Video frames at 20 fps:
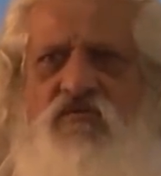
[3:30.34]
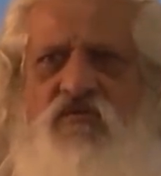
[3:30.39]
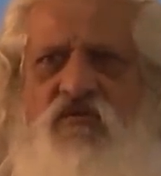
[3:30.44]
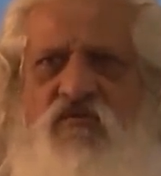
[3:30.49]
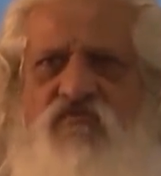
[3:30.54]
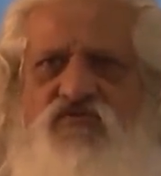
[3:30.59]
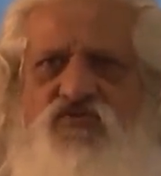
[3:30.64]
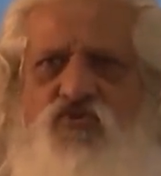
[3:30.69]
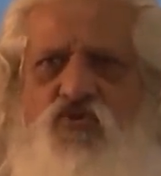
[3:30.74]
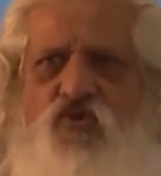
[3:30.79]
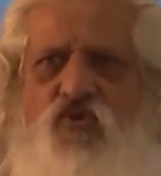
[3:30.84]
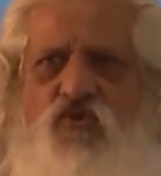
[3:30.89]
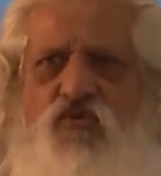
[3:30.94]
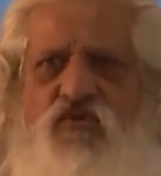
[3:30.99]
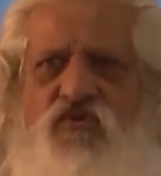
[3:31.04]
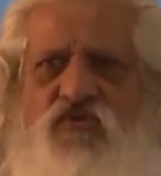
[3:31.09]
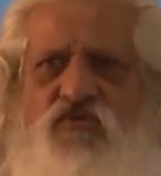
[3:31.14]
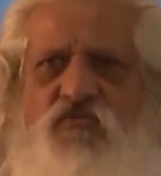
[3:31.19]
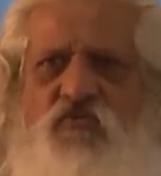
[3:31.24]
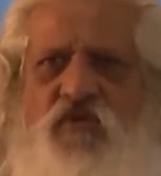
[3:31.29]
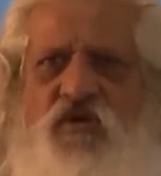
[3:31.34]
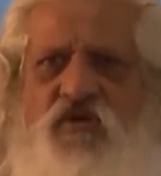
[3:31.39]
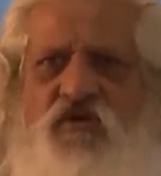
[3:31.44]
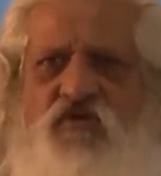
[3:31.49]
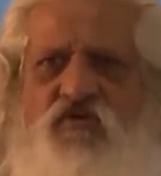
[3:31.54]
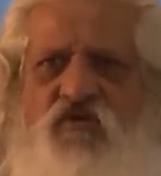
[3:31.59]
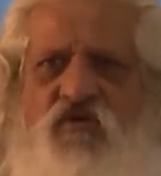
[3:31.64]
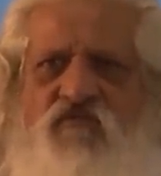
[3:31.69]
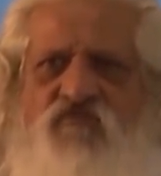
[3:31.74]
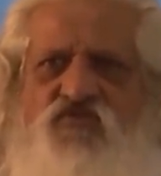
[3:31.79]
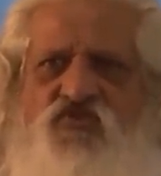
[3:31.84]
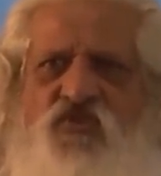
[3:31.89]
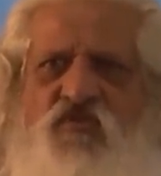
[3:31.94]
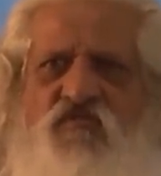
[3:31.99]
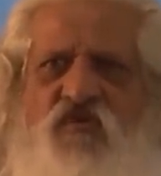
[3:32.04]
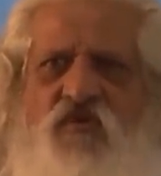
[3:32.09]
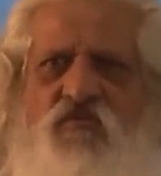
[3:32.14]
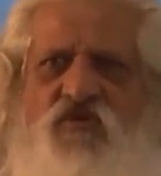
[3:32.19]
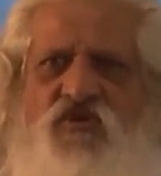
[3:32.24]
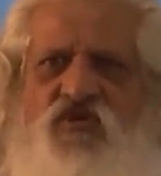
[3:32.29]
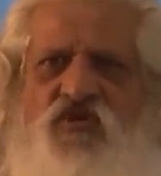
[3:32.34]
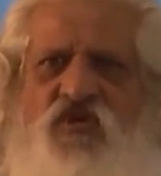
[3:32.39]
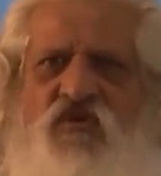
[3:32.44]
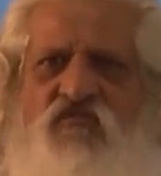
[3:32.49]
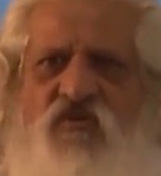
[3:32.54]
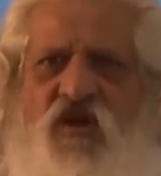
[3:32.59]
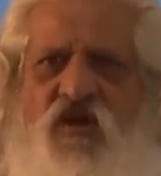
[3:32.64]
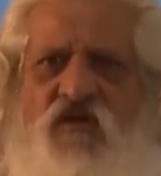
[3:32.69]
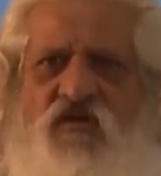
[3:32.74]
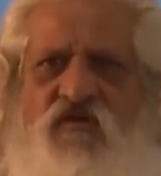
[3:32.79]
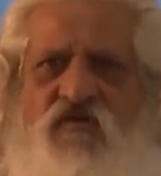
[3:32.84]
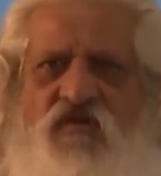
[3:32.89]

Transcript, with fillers: of soul with spirit, of Jiva with Shiva.